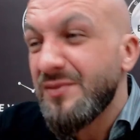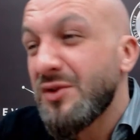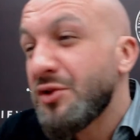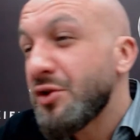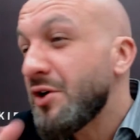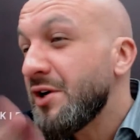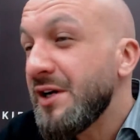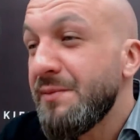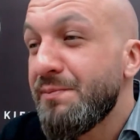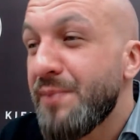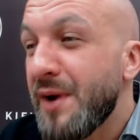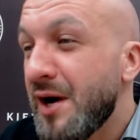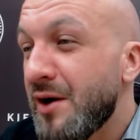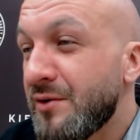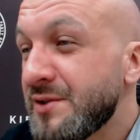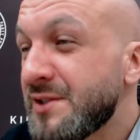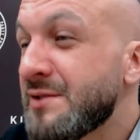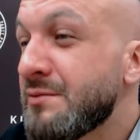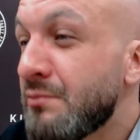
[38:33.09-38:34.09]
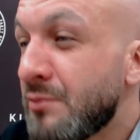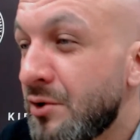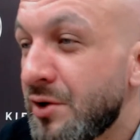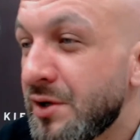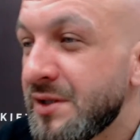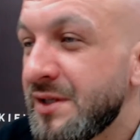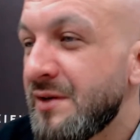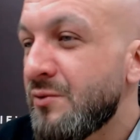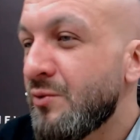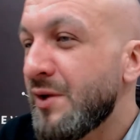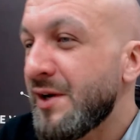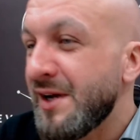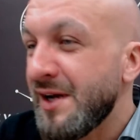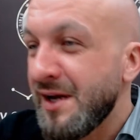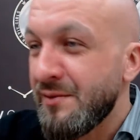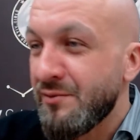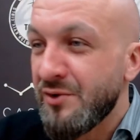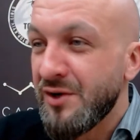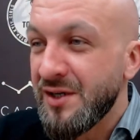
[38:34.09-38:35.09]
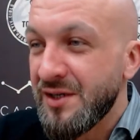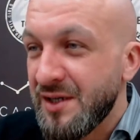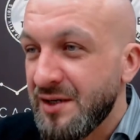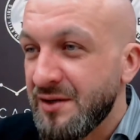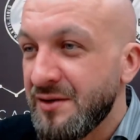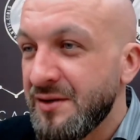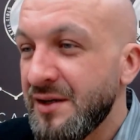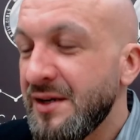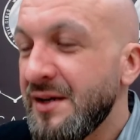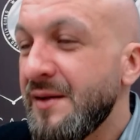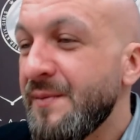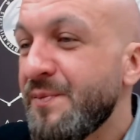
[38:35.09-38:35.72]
30 pounds more than what I am right now.